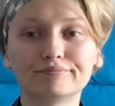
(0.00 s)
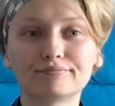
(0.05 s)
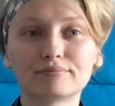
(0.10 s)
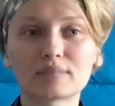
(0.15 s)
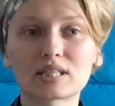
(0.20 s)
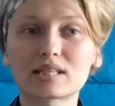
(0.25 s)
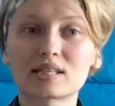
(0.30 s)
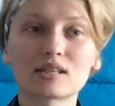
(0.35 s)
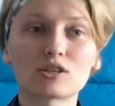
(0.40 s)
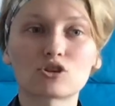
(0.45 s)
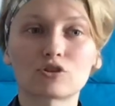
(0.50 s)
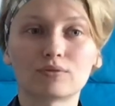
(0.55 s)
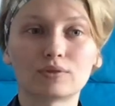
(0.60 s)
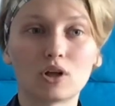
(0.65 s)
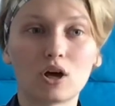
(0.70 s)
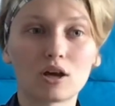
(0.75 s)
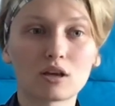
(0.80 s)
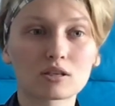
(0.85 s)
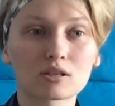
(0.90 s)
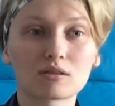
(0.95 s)
stitch of
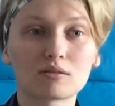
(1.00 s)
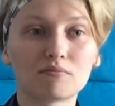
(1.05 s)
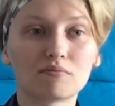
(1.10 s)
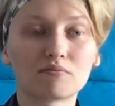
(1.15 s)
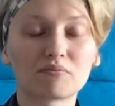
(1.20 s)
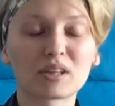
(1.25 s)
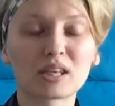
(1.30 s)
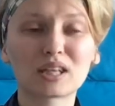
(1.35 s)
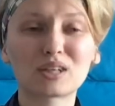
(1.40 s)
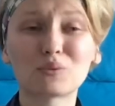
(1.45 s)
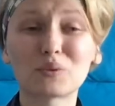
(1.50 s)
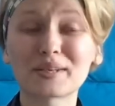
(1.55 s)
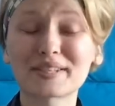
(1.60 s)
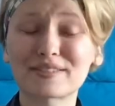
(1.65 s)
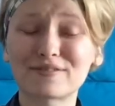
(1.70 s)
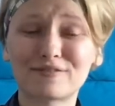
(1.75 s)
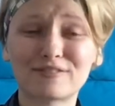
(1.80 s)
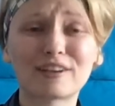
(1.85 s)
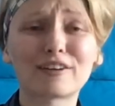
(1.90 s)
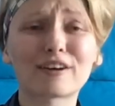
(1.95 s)
floss. It was
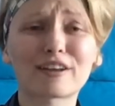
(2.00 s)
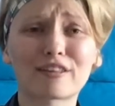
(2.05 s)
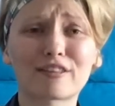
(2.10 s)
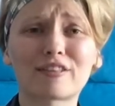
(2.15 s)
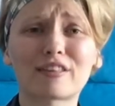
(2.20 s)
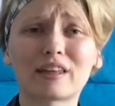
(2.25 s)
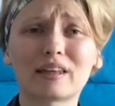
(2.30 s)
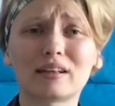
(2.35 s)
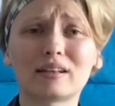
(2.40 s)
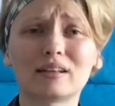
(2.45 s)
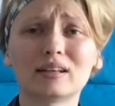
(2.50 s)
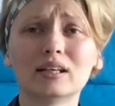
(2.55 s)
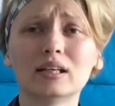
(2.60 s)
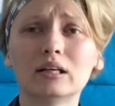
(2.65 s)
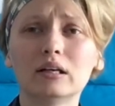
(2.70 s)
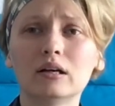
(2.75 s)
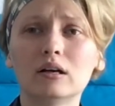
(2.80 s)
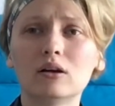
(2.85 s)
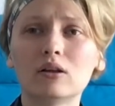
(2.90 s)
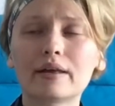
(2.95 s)
very thin.
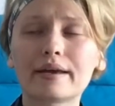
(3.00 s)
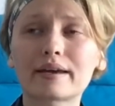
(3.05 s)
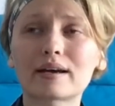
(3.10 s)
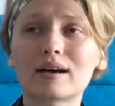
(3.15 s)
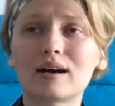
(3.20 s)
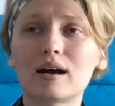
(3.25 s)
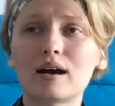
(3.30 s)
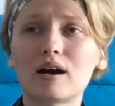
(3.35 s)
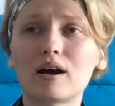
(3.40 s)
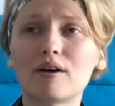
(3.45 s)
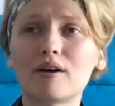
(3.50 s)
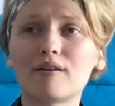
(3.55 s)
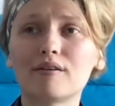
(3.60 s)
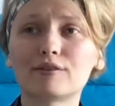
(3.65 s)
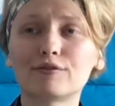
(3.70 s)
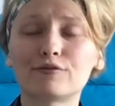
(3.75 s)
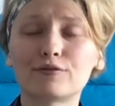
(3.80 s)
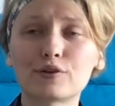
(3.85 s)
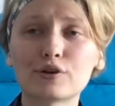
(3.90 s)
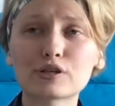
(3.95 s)
Like at
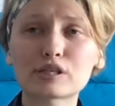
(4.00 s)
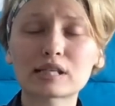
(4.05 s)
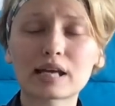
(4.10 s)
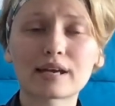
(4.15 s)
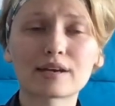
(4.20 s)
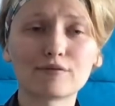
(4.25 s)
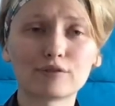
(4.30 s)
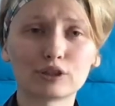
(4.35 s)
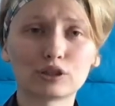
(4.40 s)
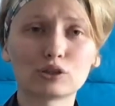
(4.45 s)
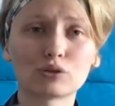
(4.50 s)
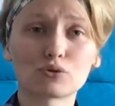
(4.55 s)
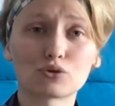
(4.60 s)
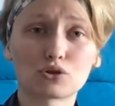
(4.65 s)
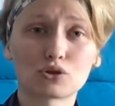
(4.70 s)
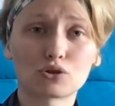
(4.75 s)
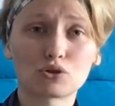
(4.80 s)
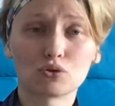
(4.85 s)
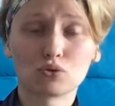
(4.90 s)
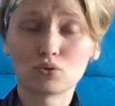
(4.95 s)
first I even
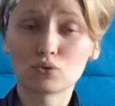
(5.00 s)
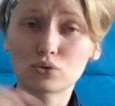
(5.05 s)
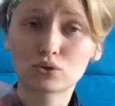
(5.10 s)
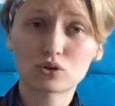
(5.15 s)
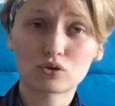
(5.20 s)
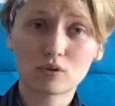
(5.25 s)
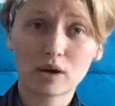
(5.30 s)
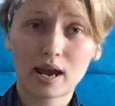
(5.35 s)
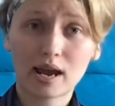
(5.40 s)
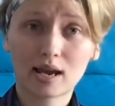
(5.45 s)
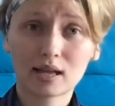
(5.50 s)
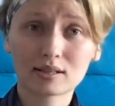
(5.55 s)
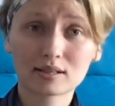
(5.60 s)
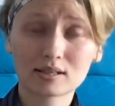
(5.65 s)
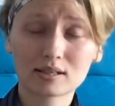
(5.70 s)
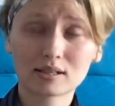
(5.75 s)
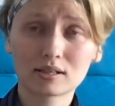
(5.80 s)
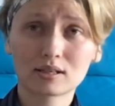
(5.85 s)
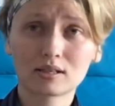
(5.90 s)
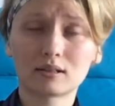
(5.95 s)
used two
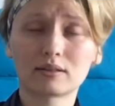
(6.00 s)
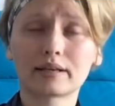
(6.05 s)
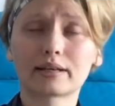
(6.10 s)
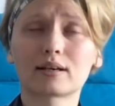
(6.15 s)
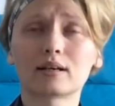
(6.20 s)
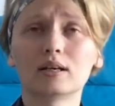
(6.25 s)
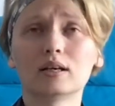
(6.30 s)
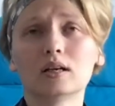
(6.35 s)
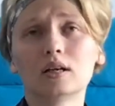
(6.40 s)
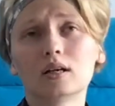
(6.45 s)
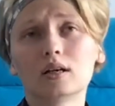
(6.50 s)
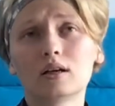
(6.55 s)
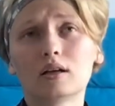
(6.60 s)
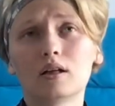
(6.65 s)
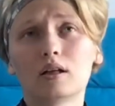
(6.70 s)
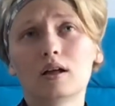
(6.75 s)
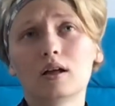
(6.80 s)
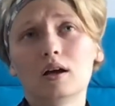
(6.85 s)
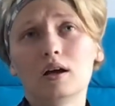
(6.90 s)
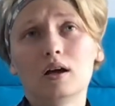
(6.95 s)
strands like
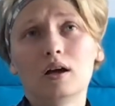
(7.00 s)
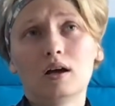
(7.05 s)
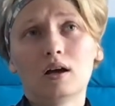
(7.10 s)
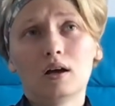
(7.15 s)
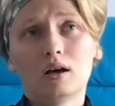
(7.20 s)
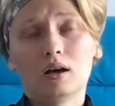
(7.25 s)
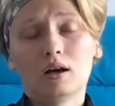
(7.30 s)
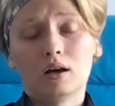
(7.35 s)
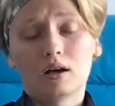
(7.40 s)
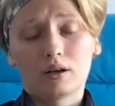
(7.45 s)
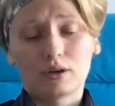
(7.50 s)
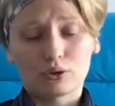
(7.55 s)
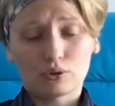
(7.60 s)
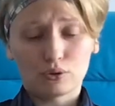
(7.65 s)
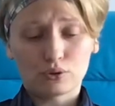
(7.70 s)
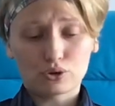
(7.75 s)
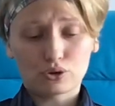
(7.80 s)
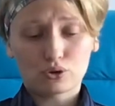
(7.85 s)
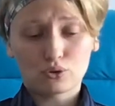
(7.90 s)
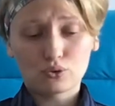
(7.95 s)
you
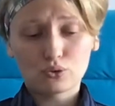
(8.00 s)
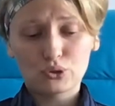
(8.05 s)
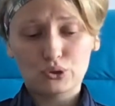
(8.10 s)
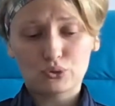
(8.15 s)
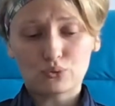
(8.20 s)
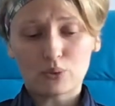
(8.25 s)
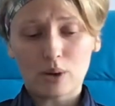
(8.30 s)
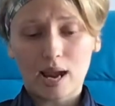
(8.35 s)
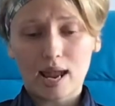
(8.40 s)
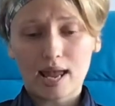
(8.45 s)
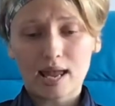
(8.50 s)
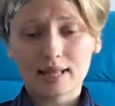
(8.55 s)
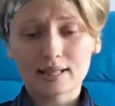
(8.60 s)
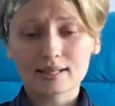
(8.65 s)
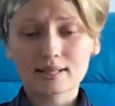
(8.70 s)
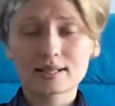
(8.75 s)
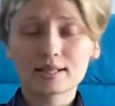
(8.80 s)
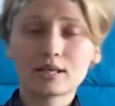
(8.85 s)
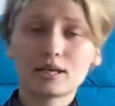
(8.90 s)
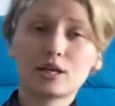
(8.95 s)
use two
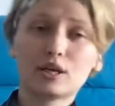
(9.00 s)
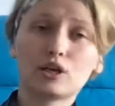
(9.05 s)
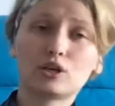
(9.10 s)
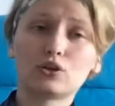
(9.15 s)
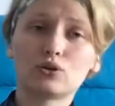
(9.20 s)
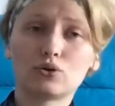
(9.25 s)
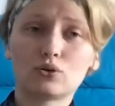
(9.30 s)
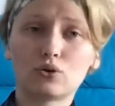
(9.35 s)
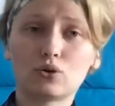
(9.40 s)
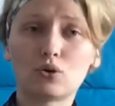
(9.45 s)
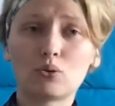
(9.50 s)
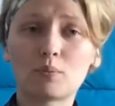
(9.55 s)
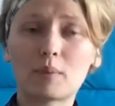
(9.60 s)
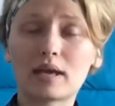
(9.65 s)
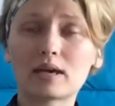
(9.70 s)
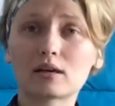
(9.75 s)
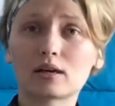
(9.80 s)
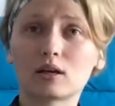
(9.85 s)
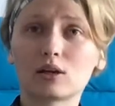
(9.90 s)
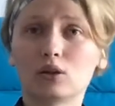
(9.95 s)
strands, you
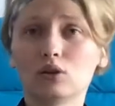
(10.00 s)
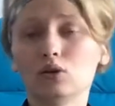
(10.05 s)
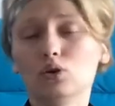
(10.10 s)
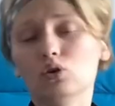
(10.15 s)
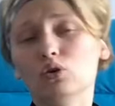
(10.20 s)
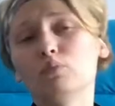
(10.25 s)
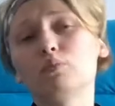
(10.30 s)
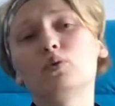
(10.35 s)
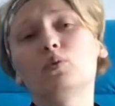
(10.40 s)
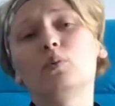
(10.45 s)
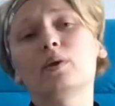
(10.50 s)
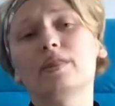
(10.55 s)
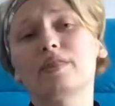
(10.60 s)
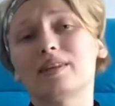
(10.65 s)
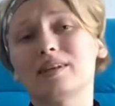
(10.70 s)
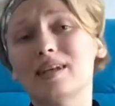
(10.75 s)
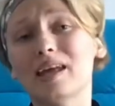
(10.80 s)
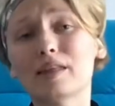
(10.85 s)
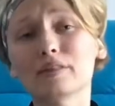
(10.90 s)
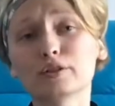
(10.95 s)
make a loop with
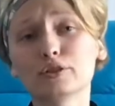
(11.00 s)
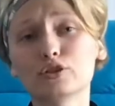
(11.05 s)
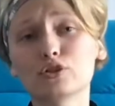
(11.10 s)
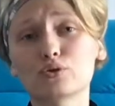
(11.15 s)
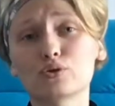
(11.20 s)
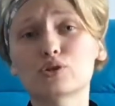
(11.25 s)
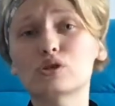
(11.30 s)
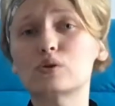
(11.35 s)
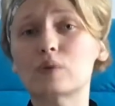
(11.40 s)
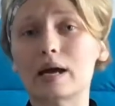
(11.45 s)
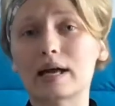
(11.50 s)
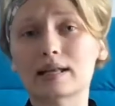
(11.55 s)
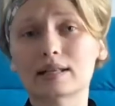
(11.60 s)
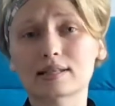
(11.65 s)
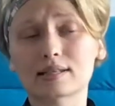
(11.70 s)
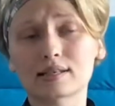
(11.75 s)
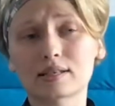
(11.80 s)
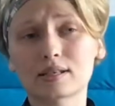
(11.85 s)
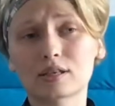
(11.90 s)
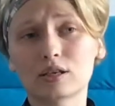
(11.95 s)
another two
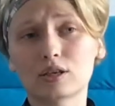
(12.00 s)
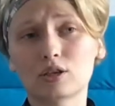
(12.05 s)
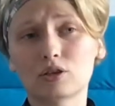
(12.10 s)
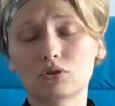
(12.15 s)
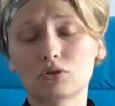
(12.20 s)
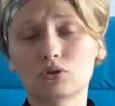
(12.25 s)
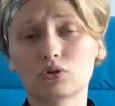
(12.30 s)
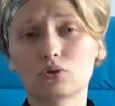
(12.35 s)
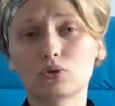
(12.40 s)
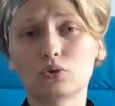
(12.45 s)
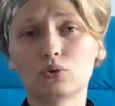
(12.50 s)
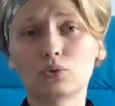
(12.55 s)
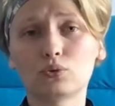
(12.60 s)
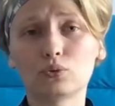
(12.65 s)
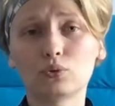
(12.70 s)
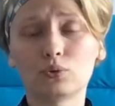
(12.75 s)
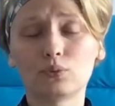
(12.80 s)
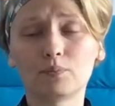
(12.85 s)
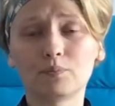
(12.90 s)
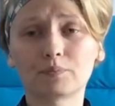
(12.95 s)
strands,
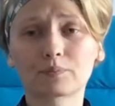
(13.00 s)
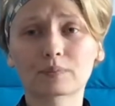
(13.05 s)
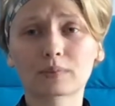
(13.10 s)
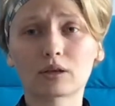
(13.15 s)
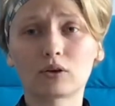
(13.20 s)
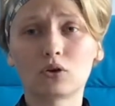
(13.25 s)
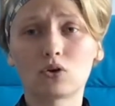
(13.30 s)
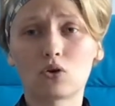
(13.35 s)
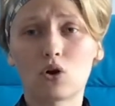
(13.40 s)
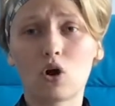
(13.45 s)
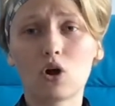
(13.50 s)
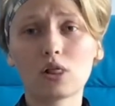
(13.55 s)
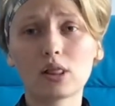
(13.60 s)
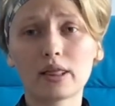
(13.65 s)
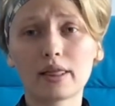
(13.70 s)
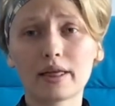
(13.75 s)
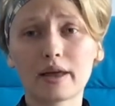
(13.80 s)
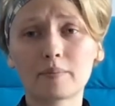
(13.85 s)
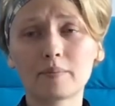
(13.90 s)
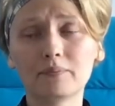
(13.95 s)
you roll
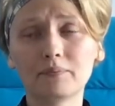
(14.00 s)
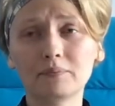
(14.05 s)
them,